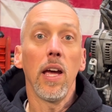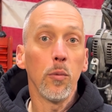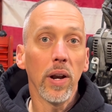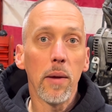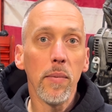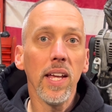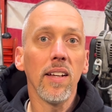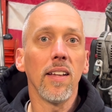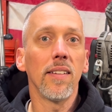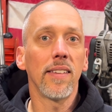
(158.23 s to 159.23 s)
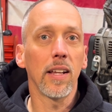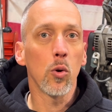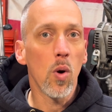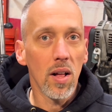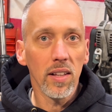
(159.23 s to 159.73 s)
And what I mean is that
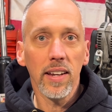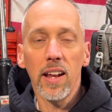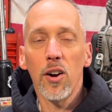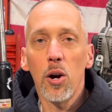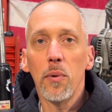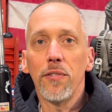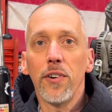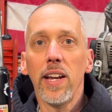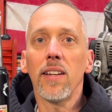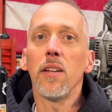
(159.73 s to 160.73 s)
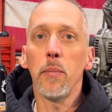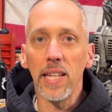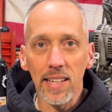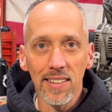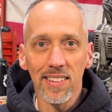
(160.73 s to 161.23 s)
quality at Harbor Freight can
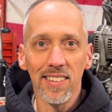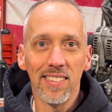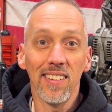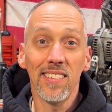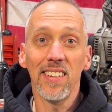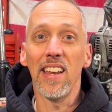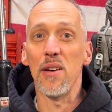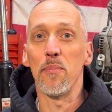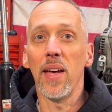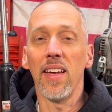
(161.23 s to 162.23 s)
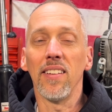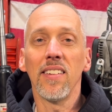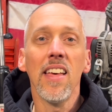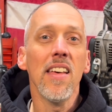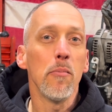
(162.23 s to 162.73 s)
be inconsistent at best
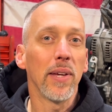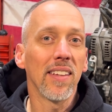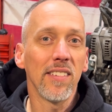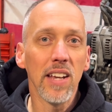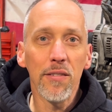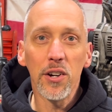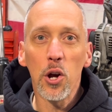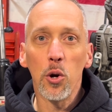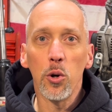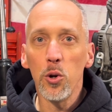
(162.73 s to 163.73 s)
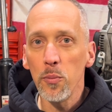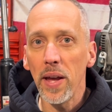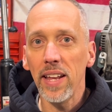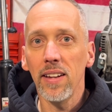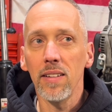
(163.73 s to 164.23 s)
because you never know who
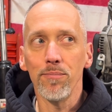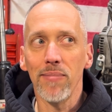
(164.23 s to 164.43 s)
made it,